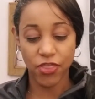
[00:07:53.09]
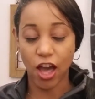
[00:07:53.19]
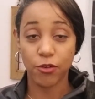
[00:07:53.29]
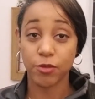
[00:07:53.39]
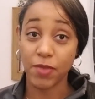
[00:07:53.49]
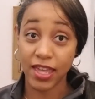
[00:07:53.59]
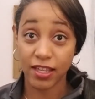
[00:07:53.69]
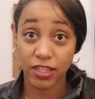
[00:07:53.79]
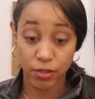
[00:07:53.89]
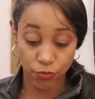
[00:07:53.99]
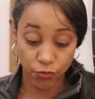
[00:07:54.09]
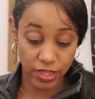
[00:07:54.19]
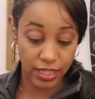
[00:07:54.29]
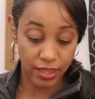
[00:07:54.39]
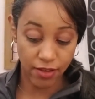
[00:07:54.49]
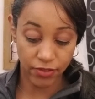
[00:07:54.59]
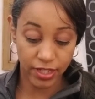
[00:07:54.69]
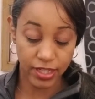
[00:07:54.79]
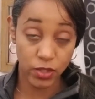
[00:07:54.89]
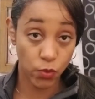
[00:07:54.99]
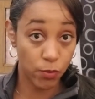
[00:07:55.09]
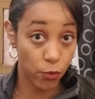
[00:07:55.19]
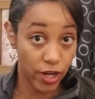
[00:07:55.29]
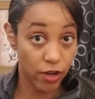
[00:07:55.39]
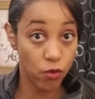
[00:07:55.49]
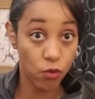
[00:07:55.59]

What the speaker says: thought would make some really lovely swimwear